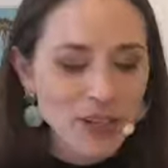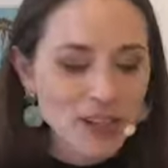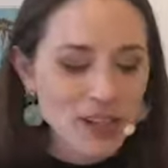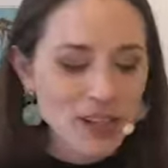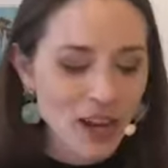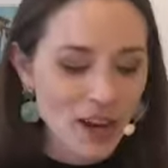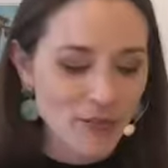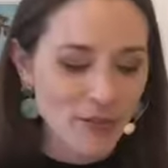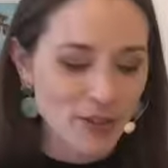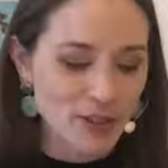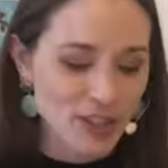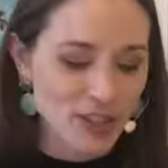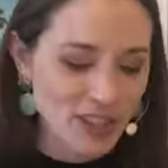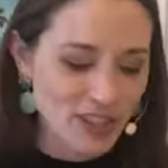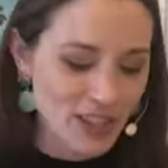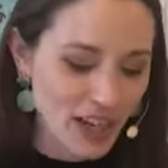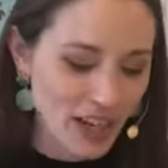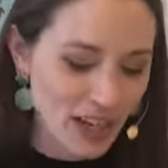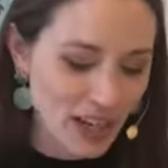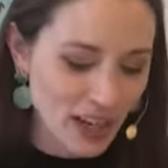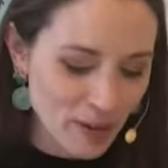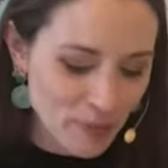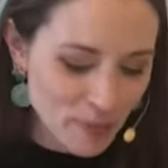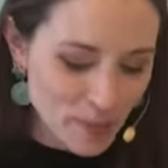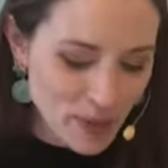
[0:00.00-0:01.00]
to cover
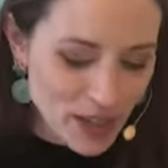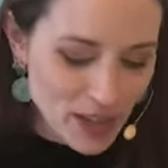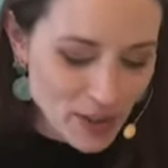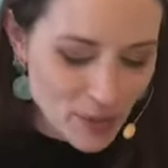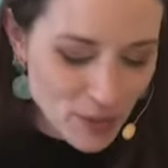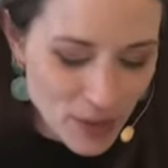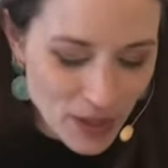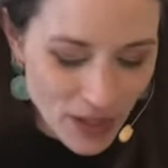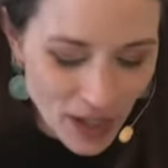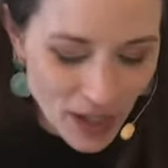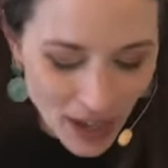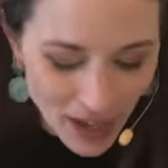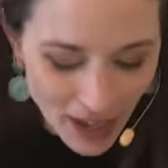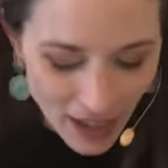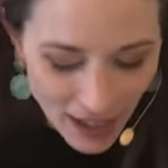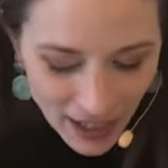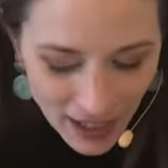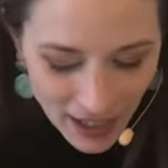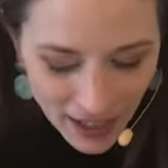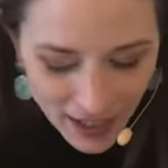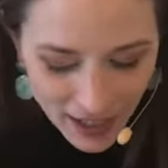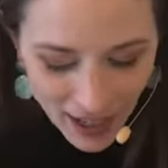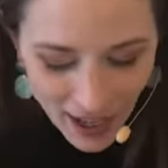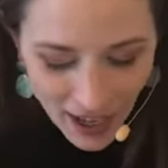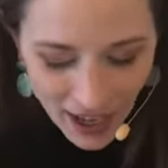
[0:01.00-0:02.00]
today because when
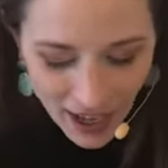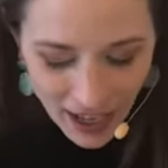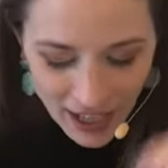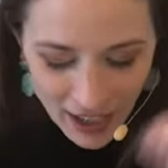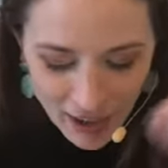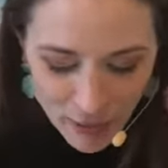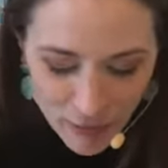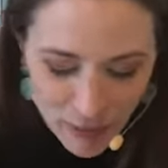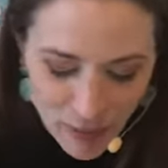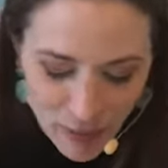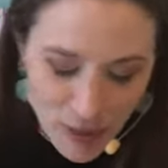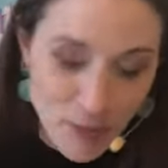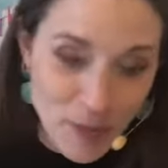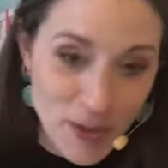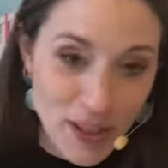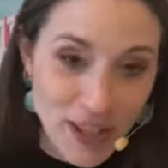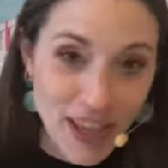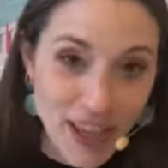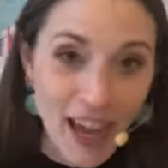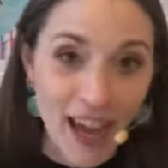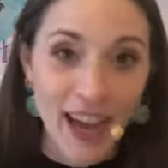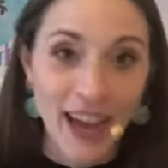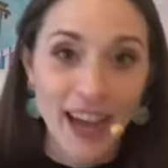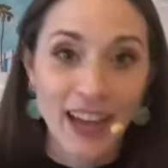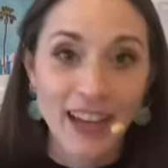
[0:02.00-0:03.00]
I have been with
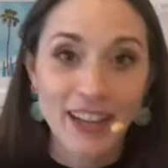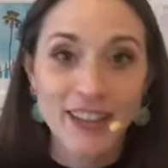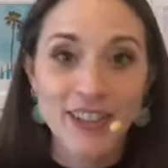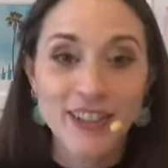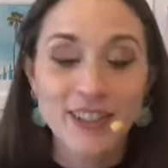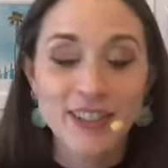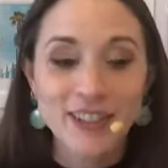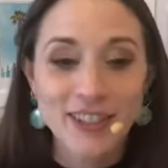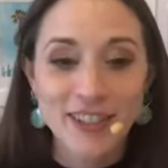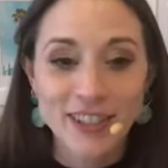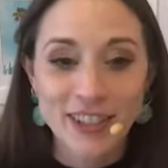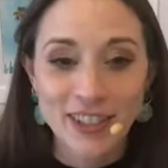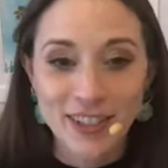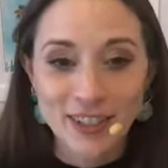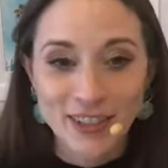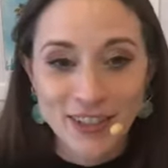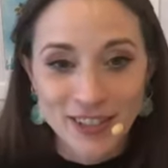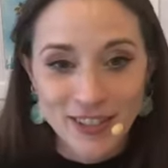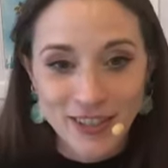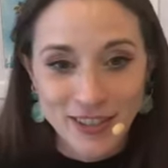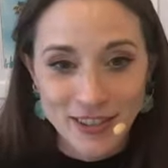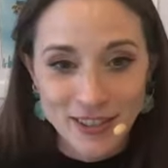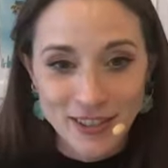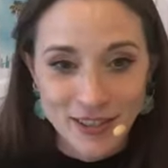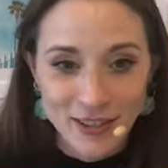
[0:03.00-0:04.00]
Kat
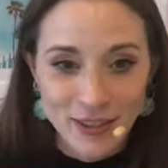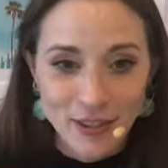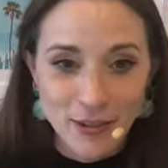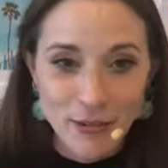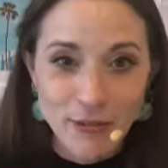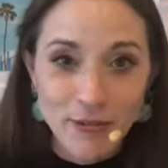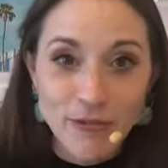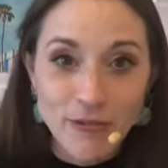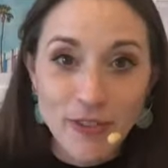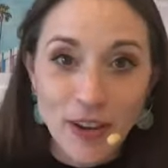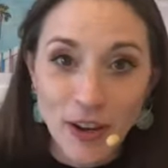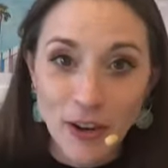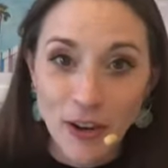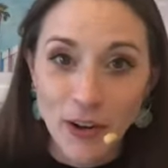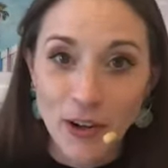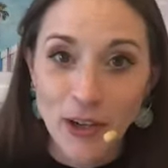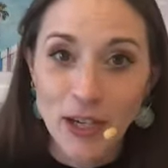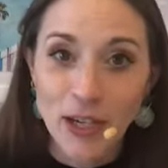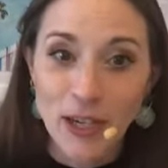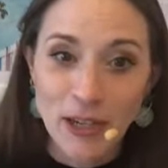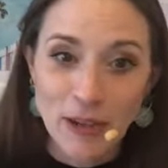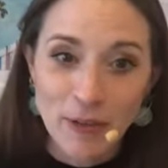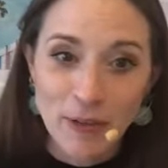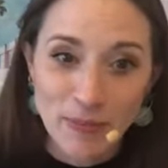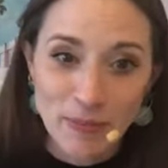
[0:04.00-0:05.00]
since the
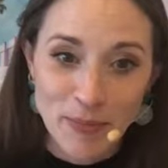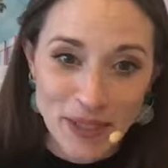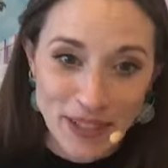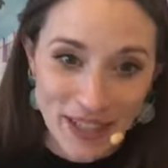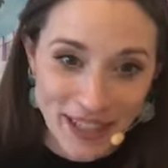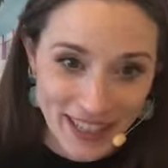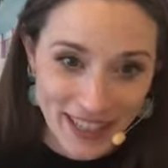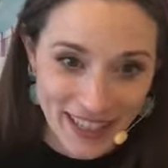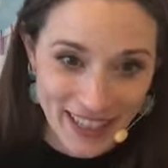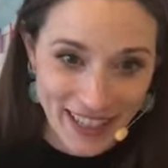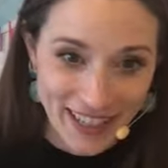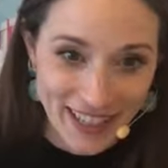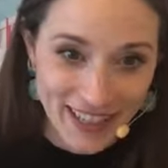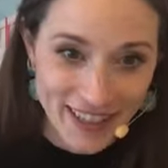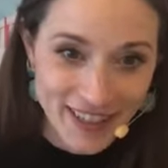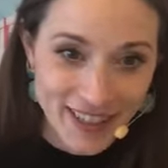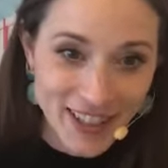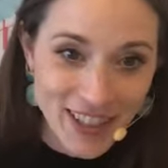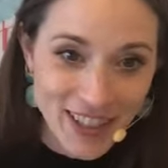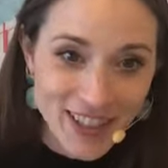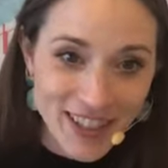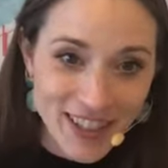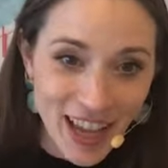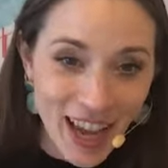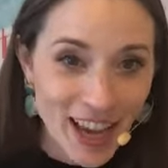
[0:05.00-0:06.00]
very beginning,
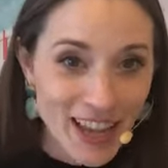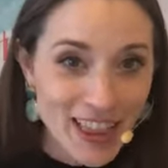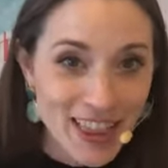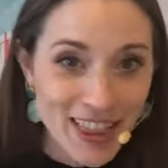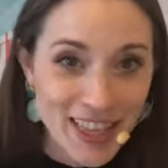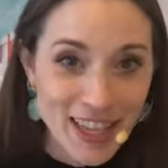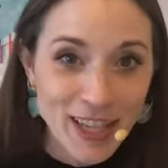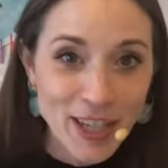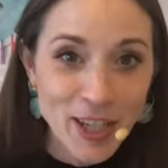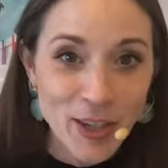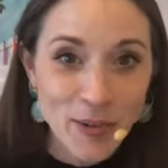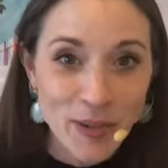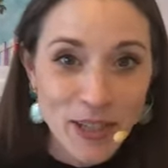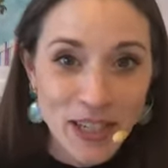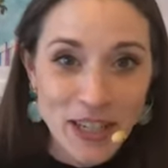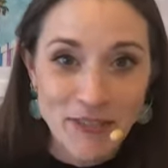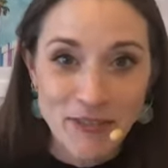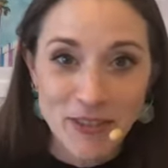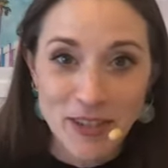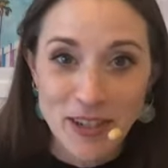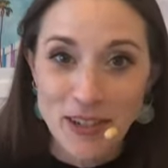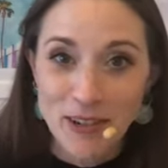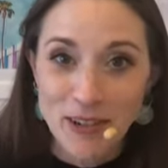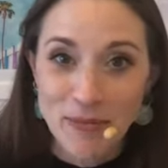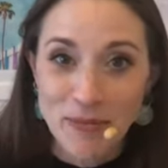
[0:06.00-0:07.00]
since I think you
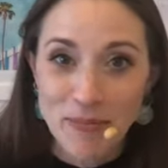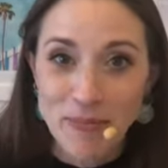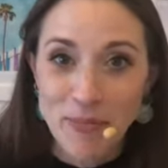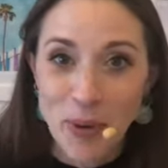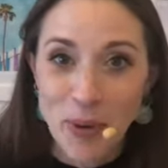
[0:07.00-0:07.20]
even